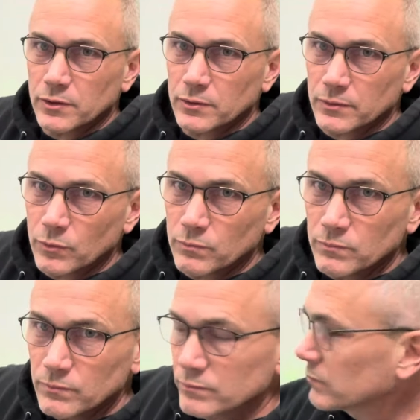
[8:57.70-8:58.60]
or little,
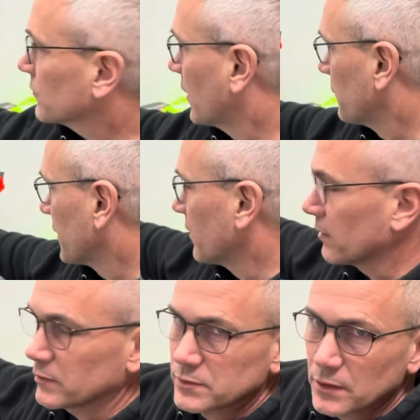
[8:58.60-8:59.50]
not
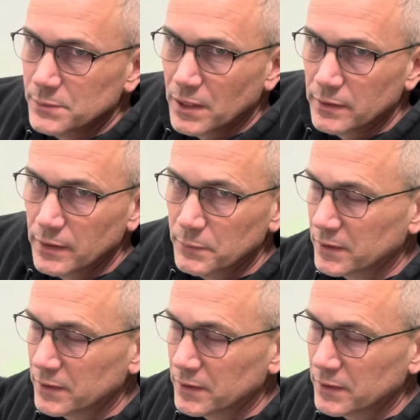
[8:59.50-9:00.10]
McDonald's, the upside down